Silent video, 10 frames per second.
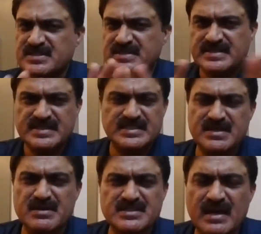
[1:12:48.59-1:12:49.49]

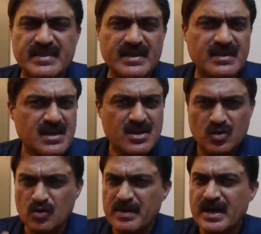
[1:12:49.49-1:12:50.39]
System is nothing.
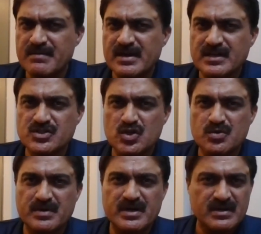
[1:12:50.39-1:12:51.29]
You become a
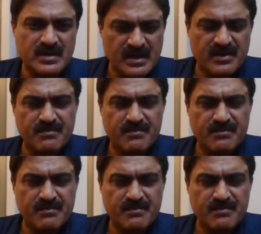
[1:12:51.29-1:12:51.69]
consumer,